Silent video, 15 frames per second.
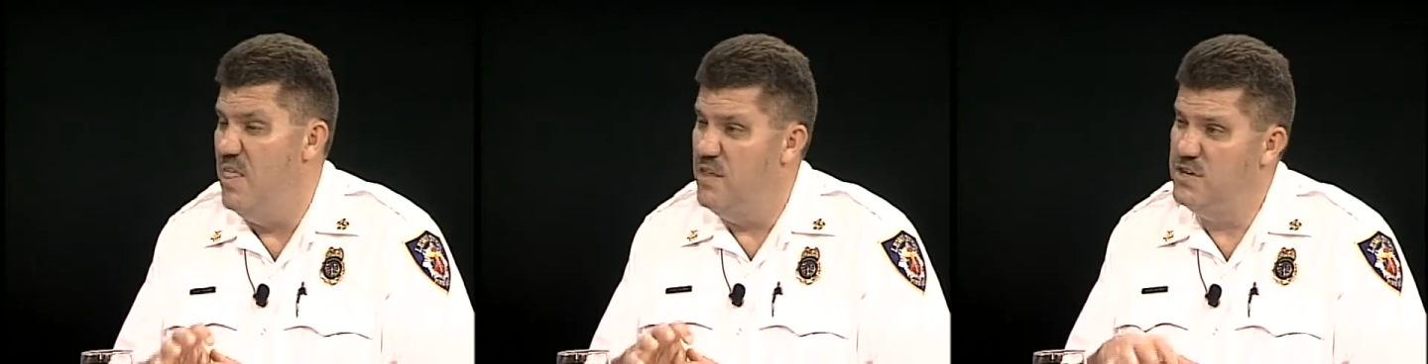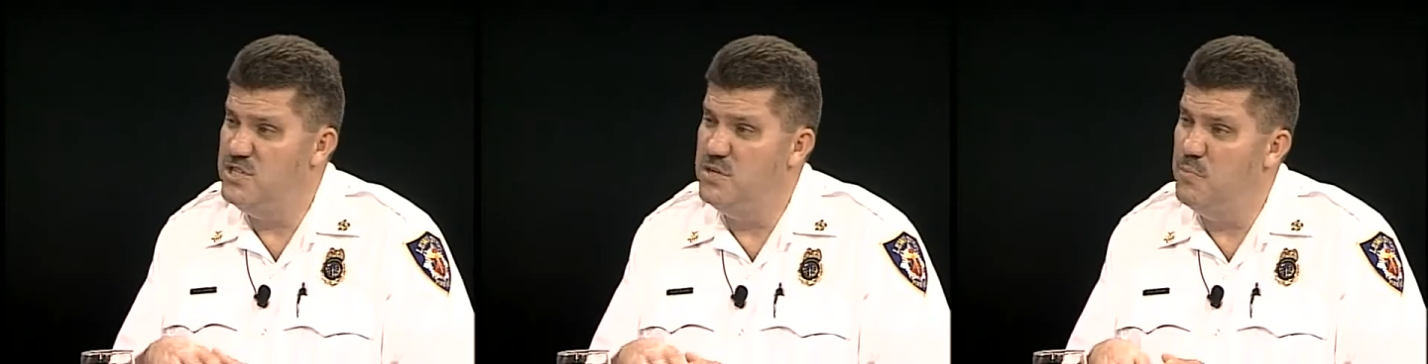
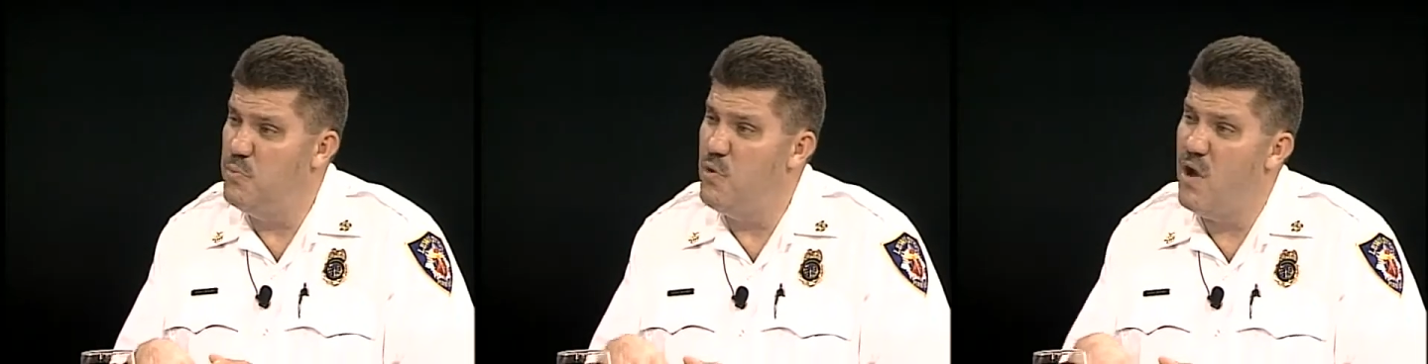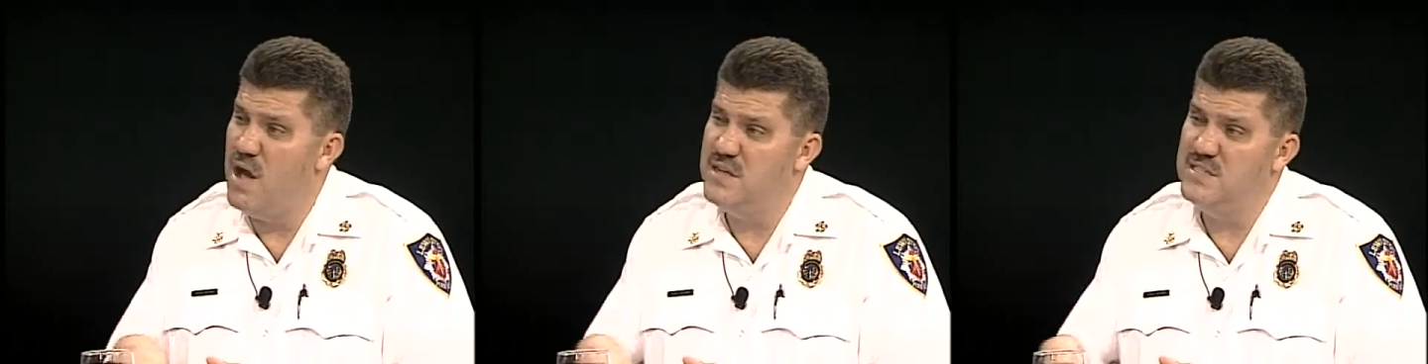There's some
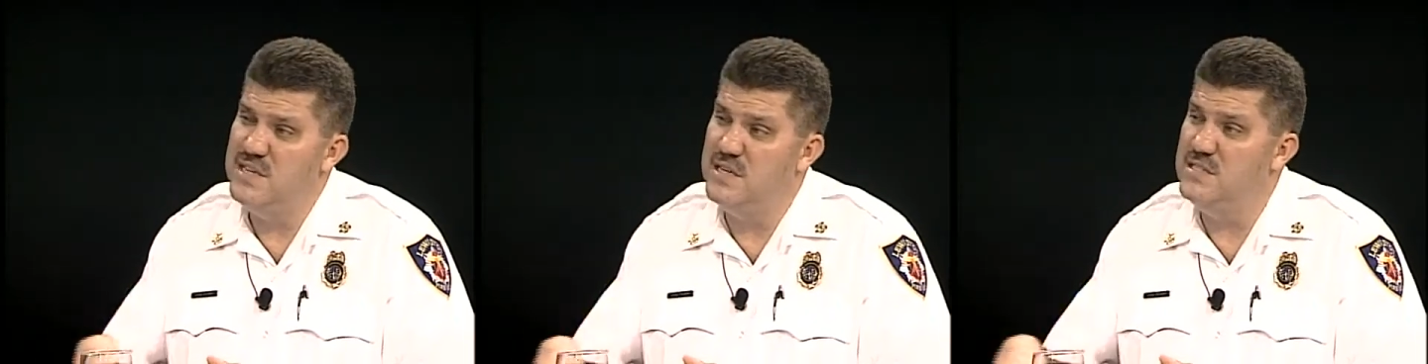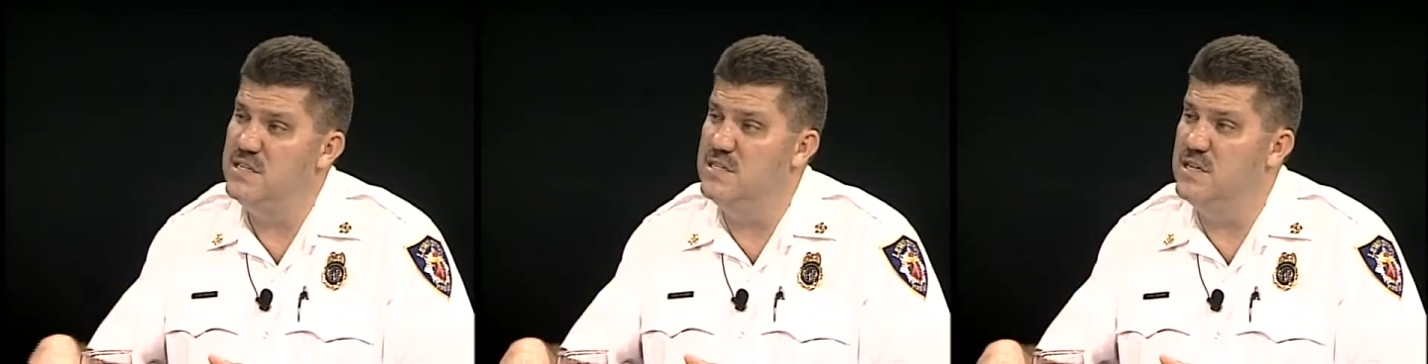
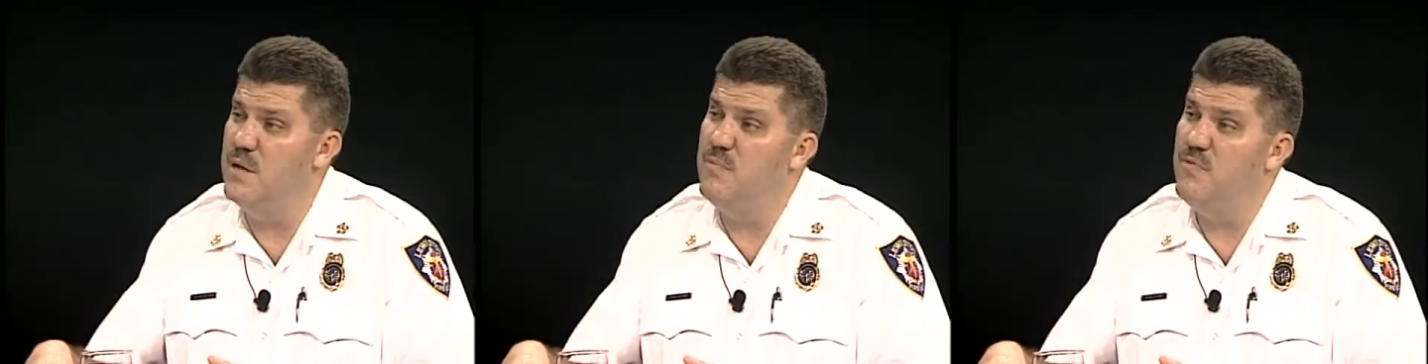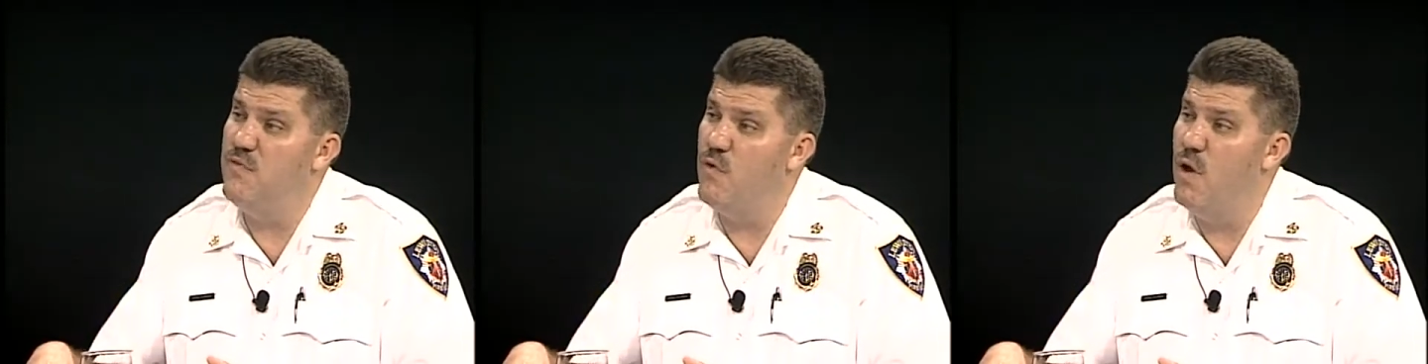processes
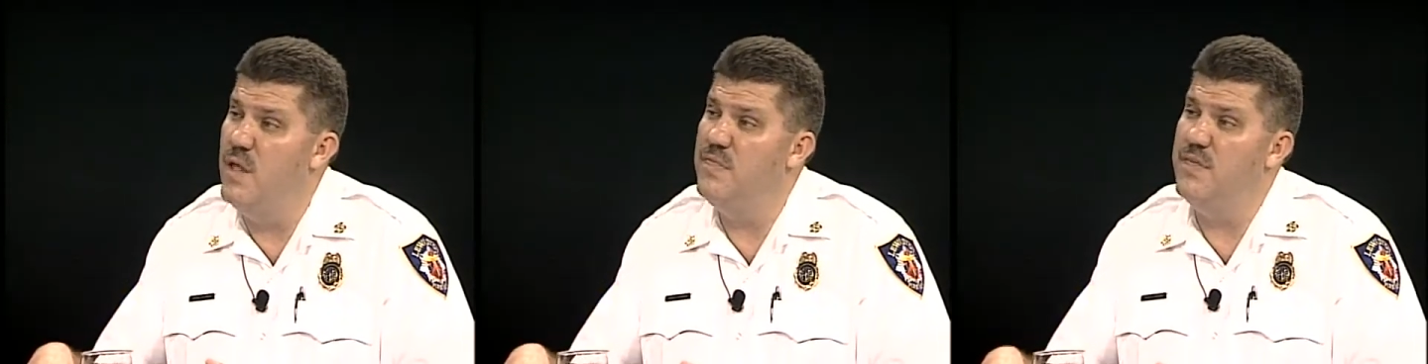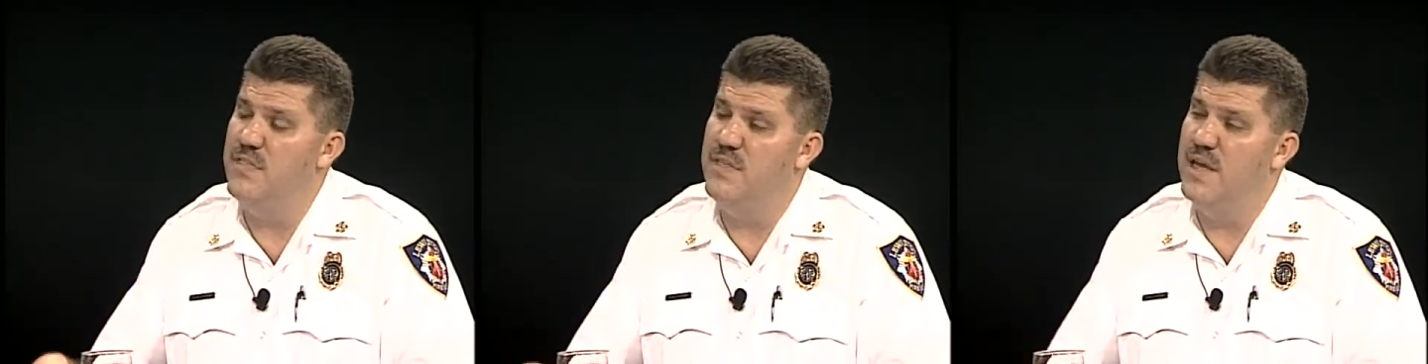up
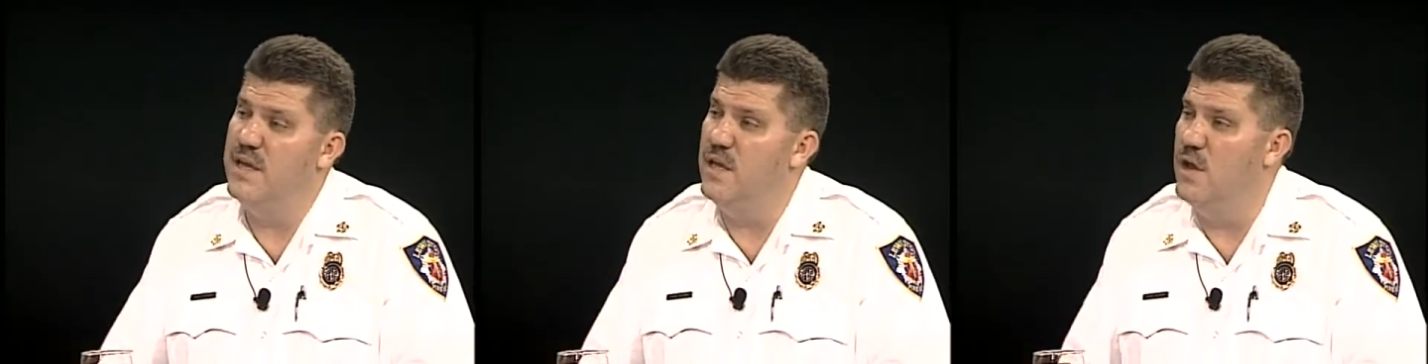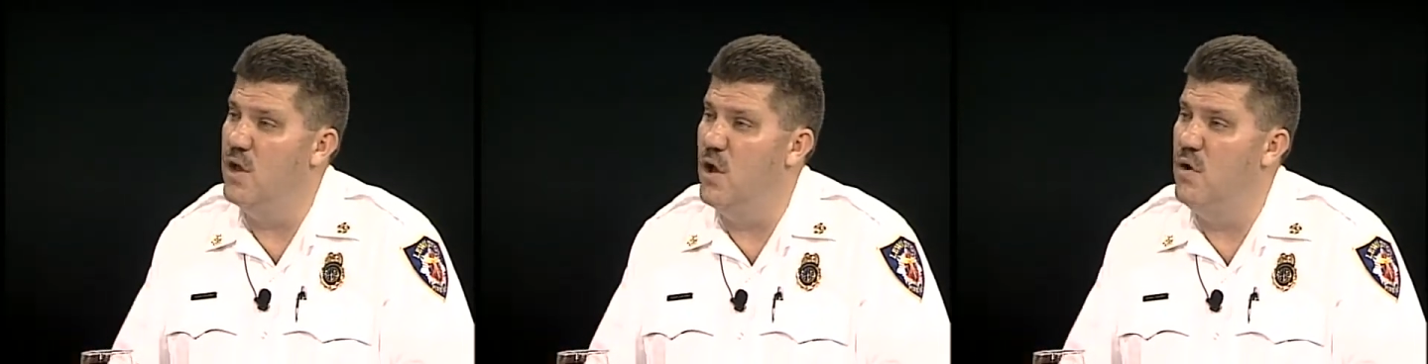front that
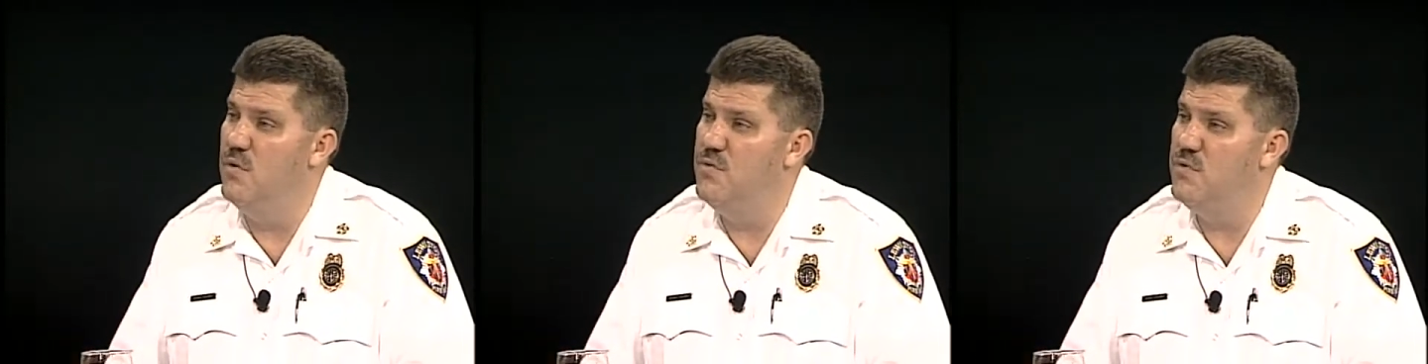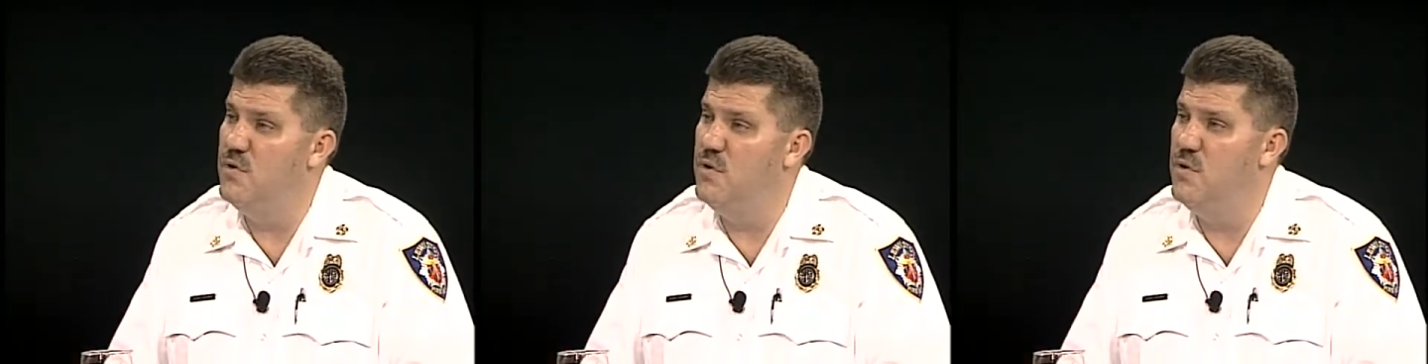they can
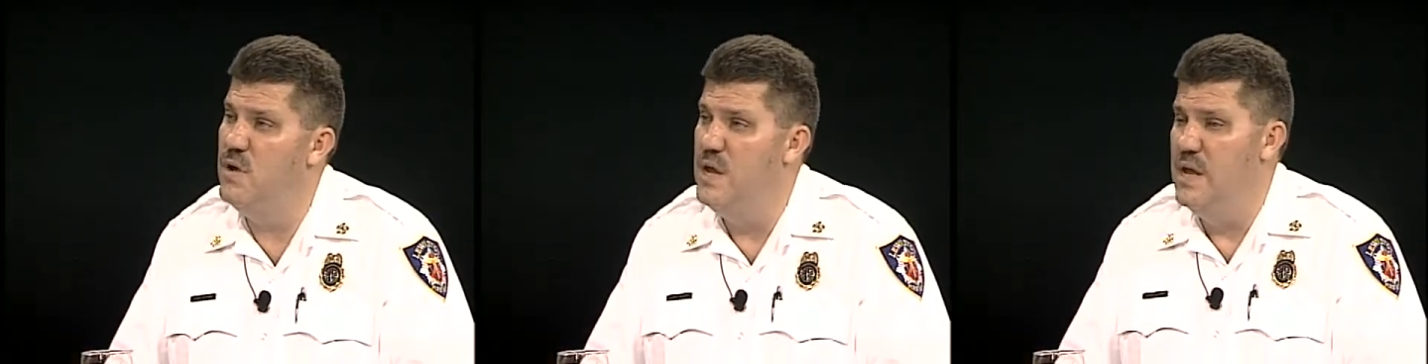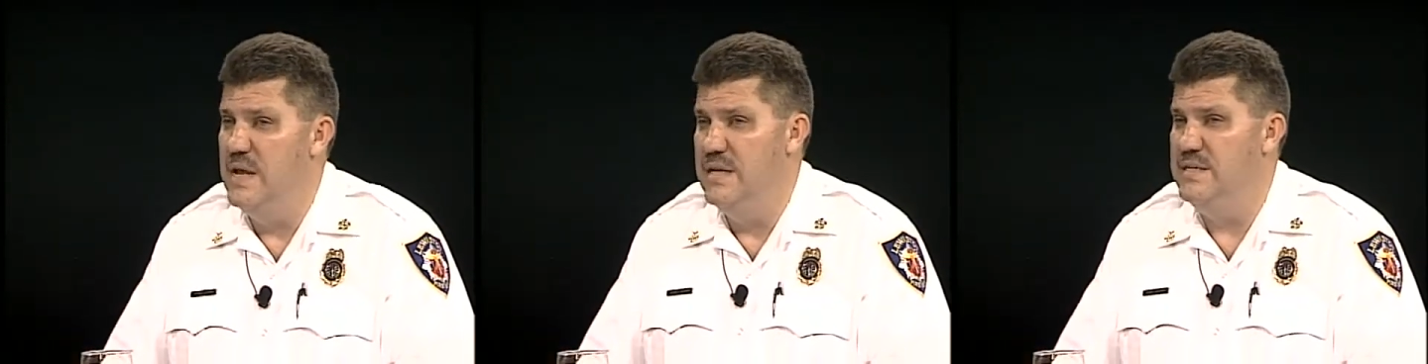go through